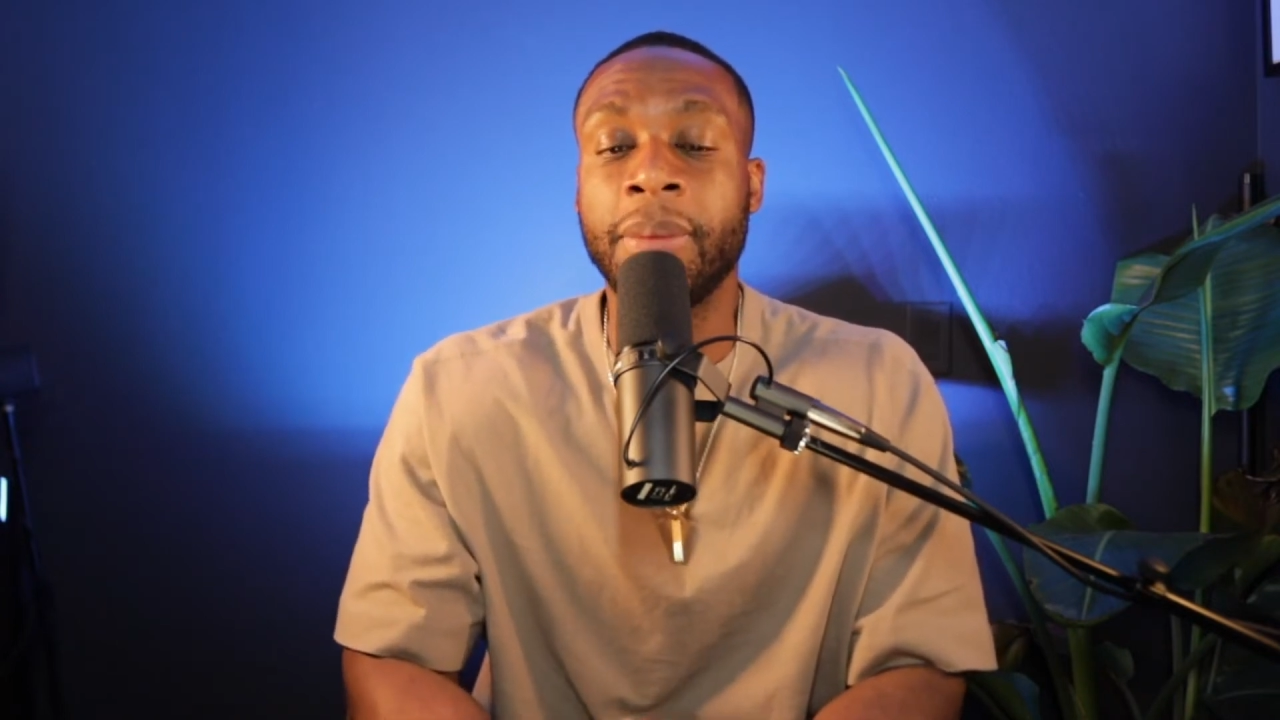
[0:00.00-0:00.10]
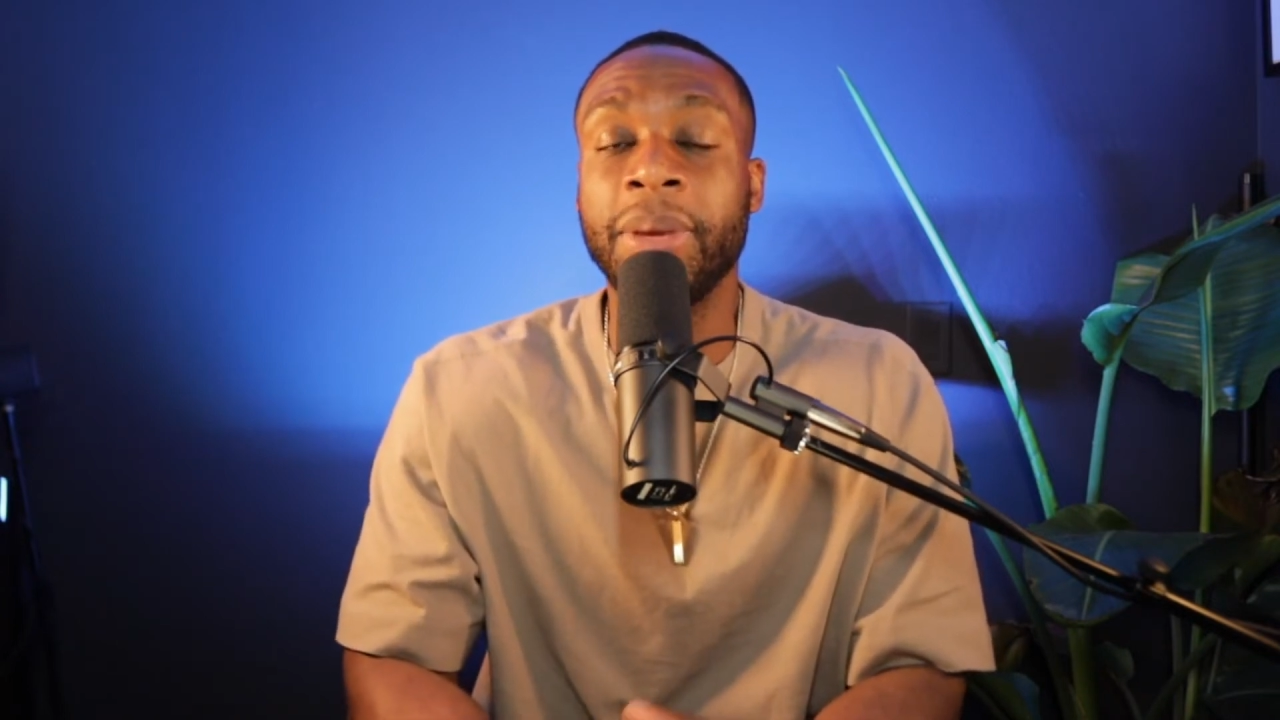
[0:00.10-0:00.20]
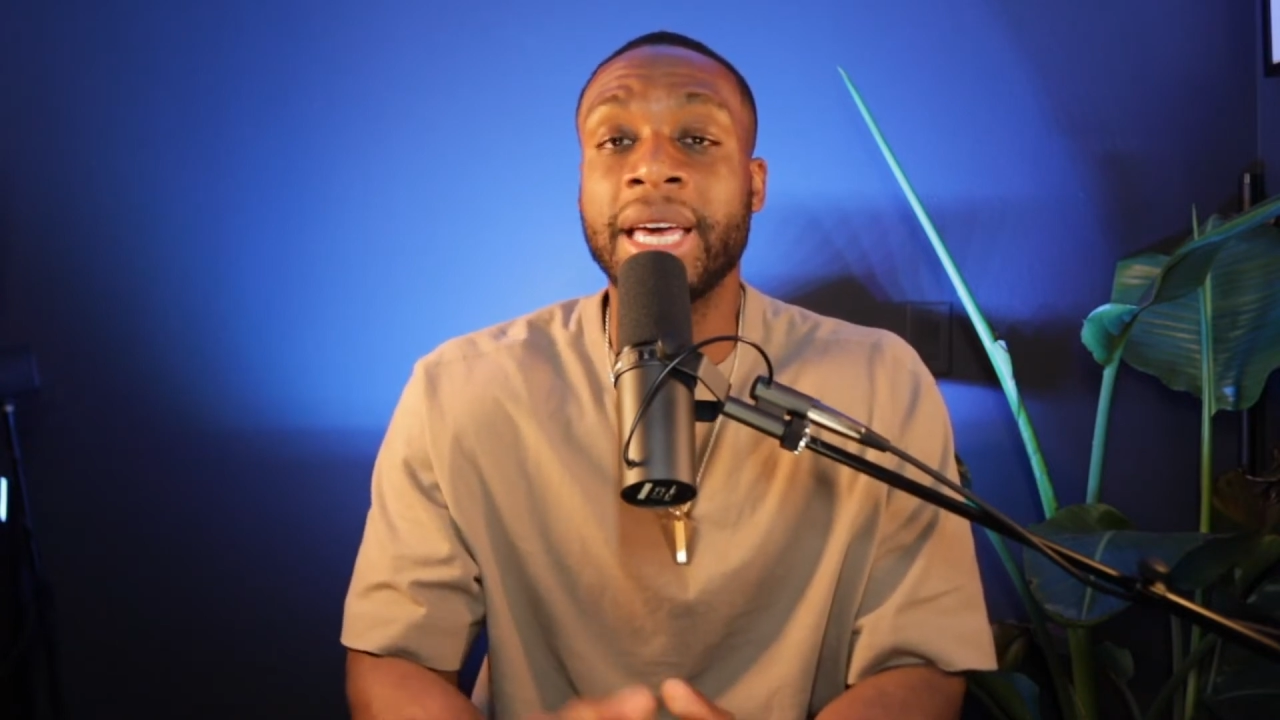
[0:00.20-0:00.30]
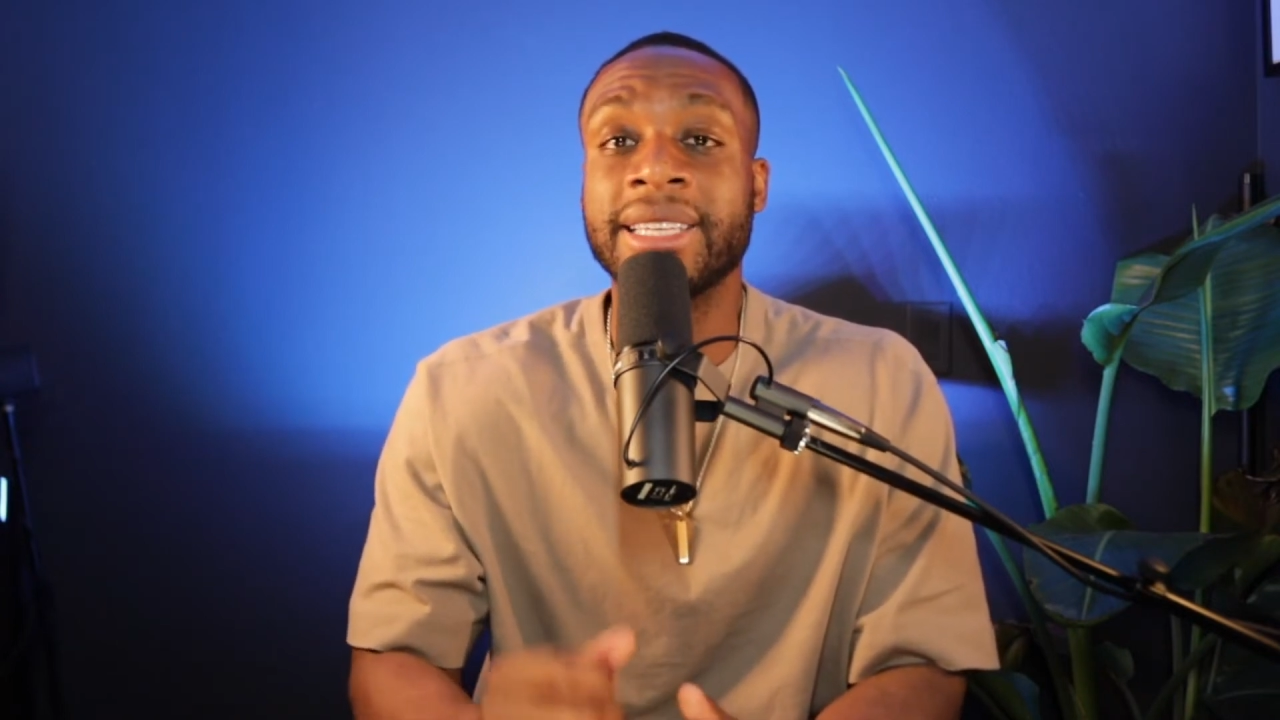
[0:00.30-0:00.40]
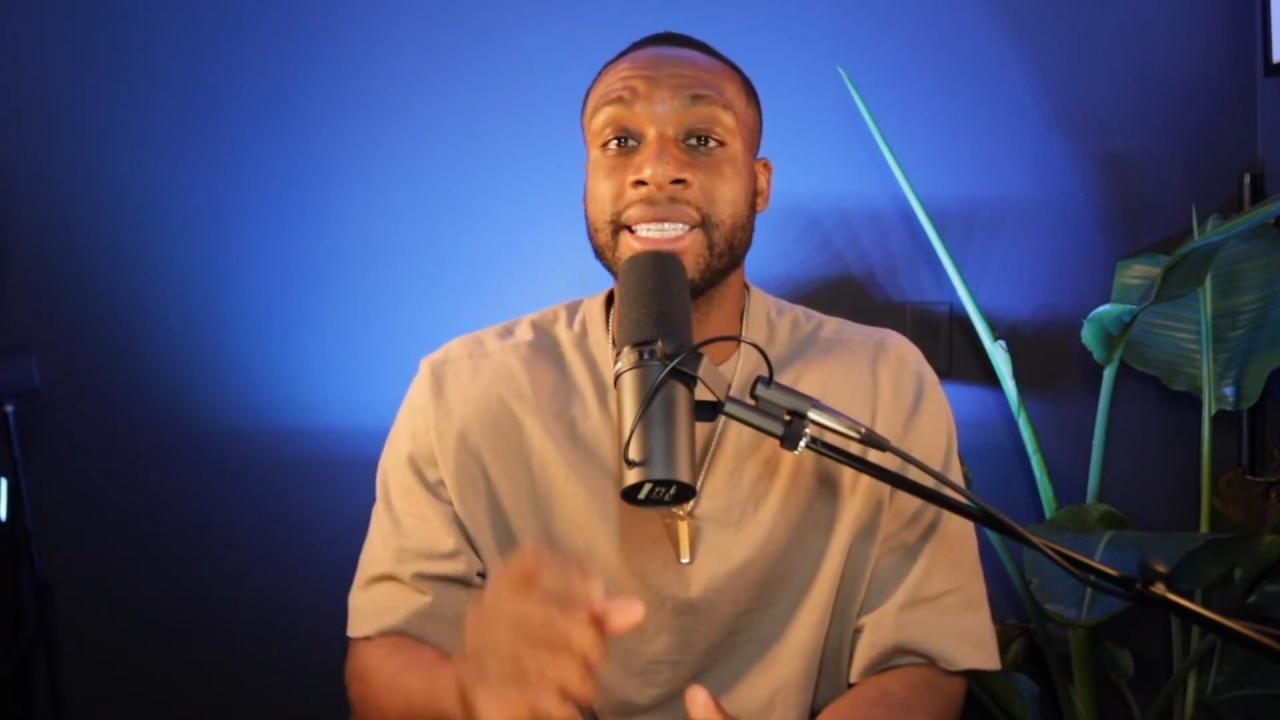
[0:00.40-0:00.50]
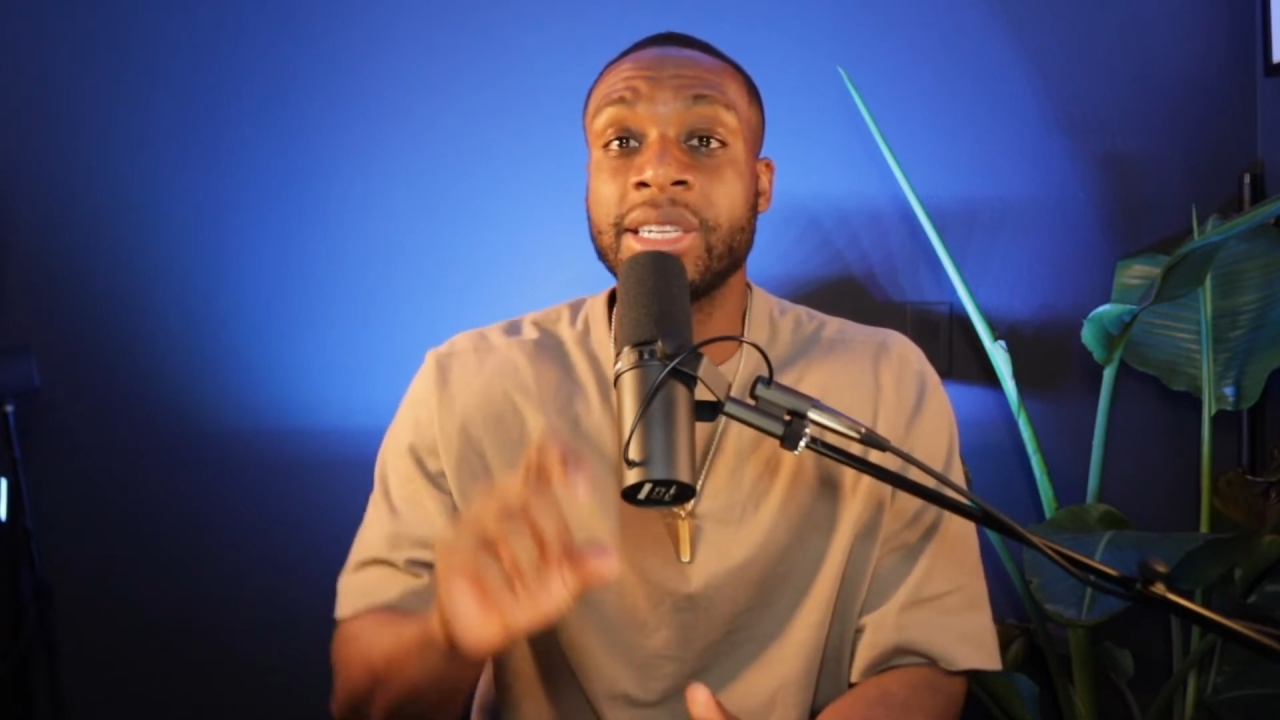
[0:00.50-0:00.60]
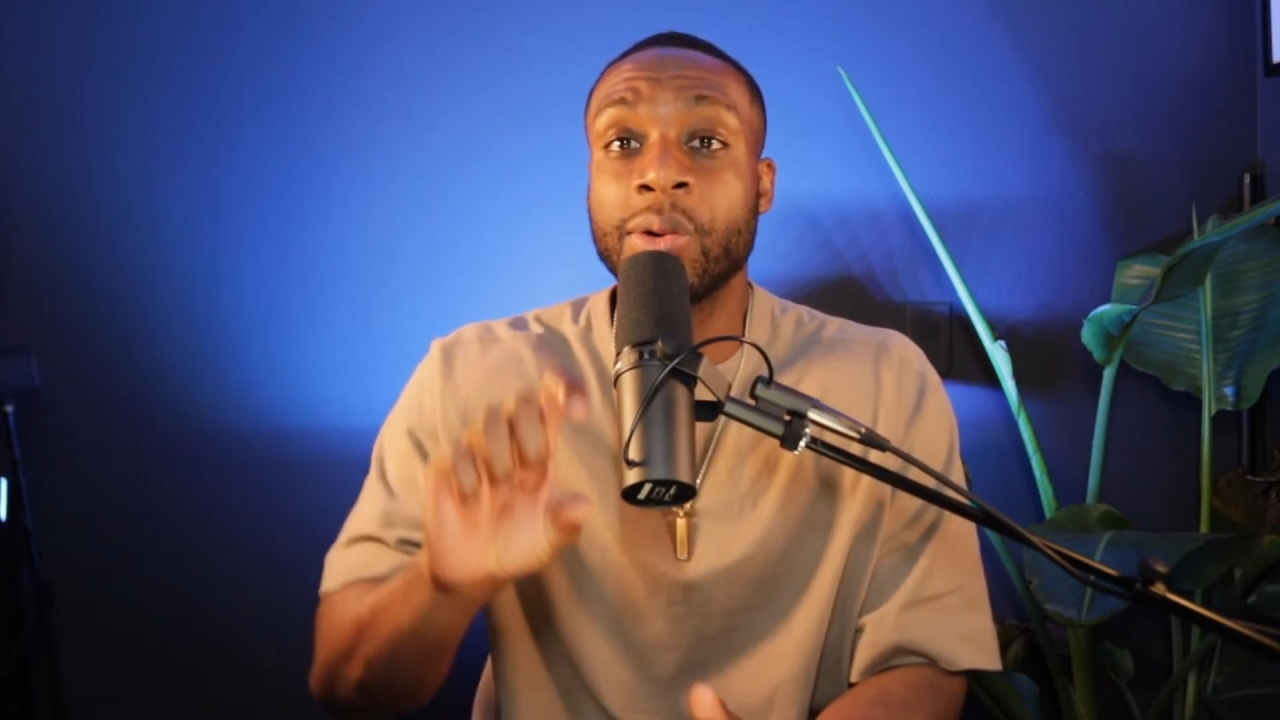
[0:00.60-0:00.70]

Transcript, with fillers: because it